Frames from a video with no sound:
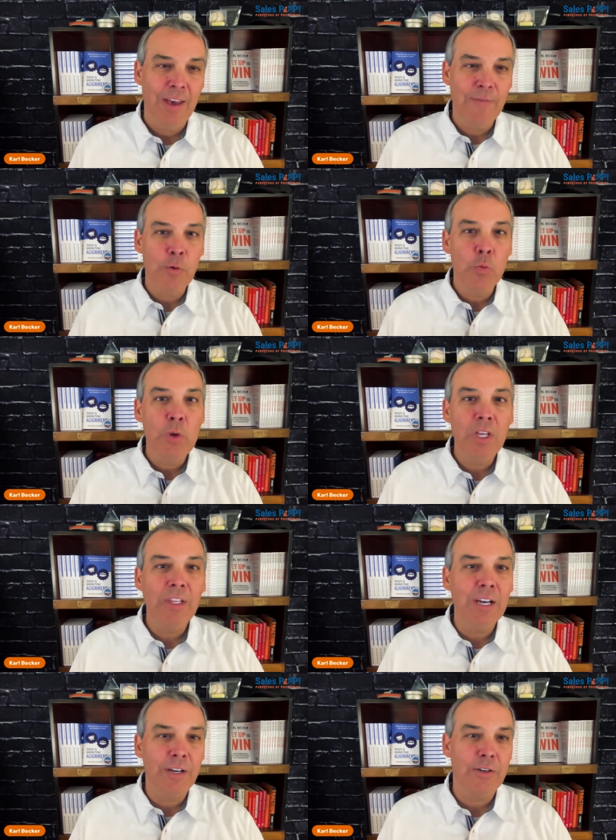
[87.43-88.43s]
if you
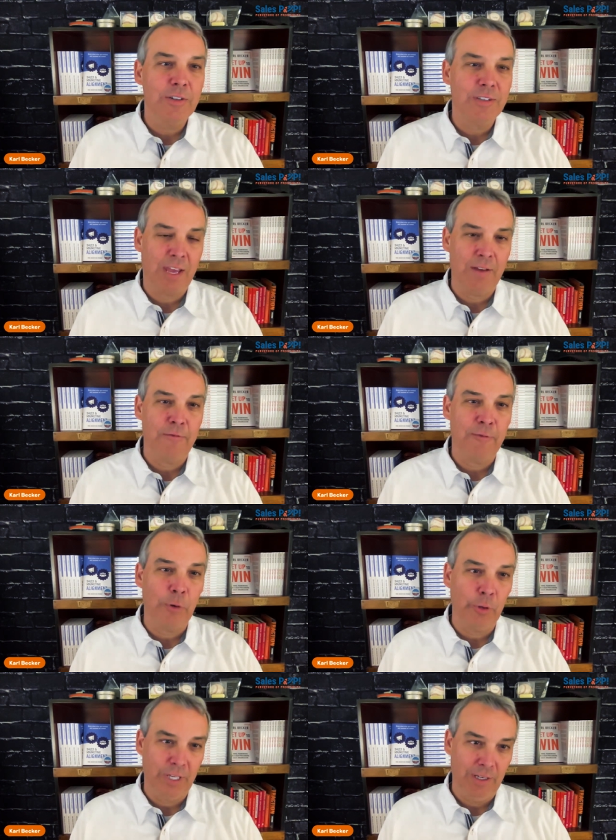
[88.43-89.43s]
really understand
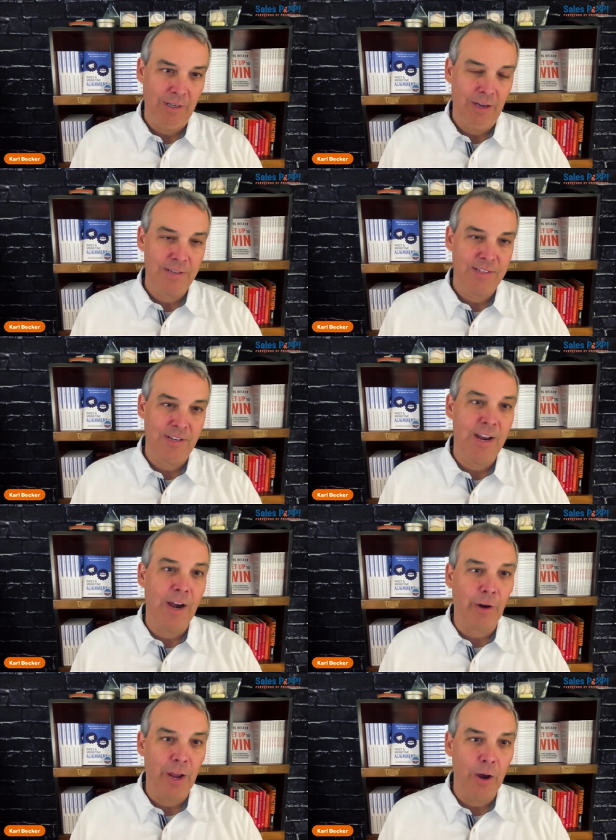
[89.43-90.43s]
fully a
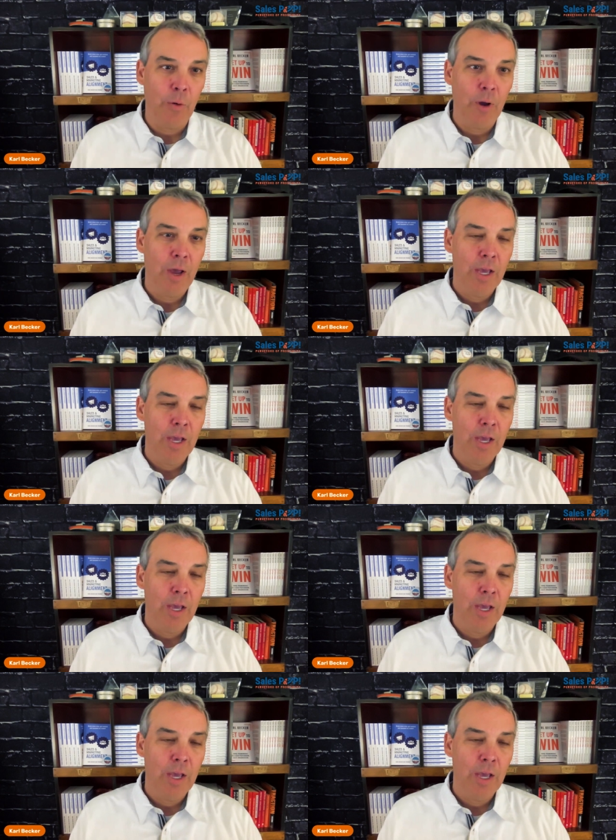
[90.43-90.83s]
scenario,